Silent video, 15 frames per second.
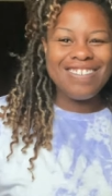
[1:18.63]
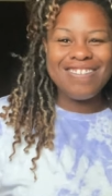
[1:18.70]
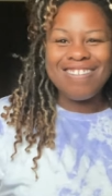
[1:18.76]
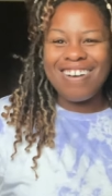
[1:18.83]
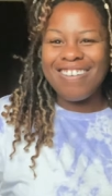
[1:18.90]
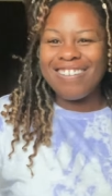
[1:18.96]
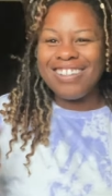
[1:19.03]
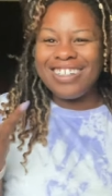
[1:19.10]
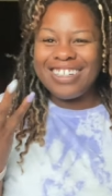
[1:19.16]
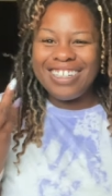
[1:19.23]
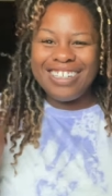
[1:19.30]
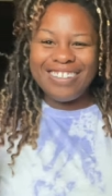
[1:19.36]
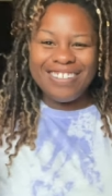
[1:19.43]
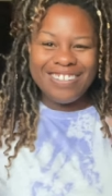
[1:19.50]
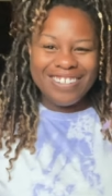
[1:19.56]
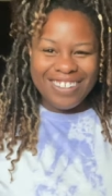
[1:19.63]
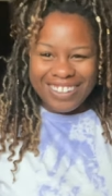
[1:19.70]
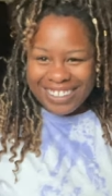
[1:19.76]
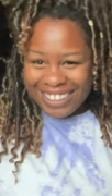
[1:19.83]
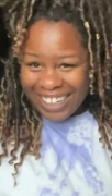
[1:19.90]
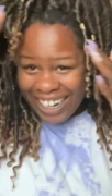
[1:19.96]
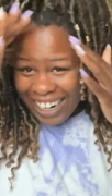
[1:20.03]
you know, look cute and all
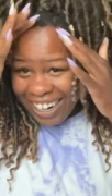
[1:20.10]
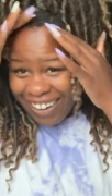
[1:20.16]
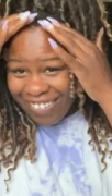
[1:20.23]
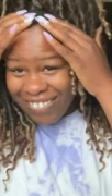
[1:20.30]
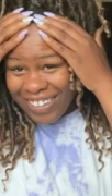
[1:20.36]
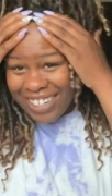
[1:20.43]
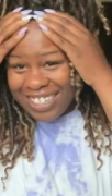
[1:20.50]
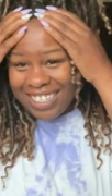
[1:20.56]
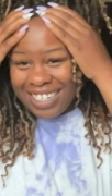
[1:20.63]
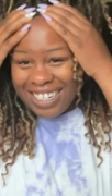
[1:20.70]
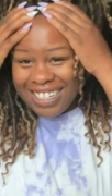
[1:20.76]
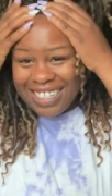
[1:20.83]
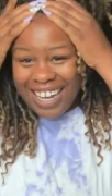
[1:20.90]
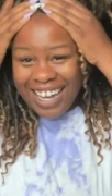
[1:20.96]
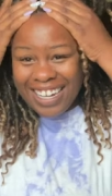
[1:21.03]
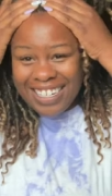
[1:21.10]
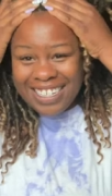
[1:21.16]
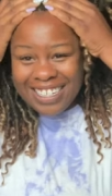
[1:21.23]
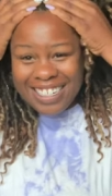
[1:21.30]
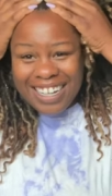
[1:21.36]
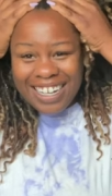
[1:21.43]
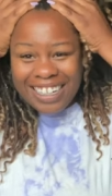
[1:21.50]
Cheyenne, fix these
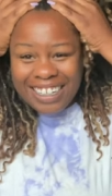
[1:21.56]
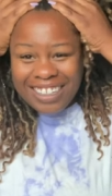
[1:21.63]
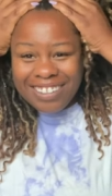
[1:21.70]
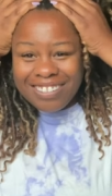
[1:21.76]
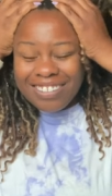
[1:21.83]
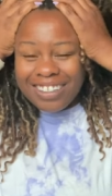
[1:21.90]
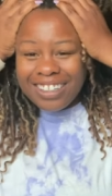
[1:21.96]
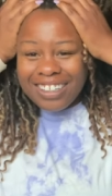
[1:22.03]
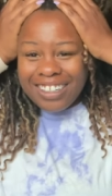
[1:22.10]
edges up.